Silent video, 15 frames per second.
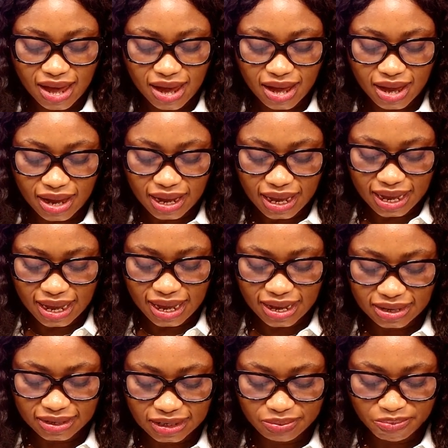He is
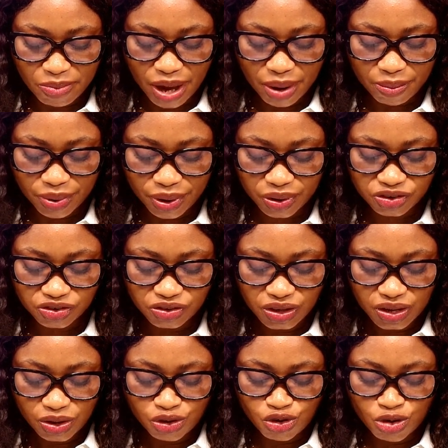member,
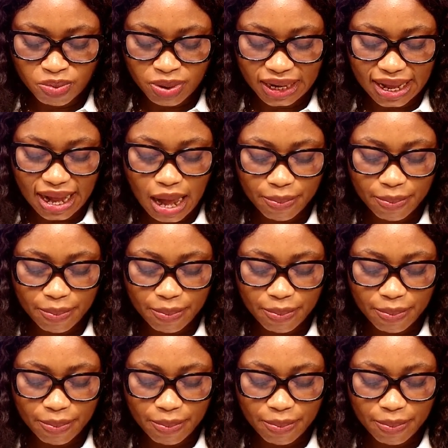Human Capital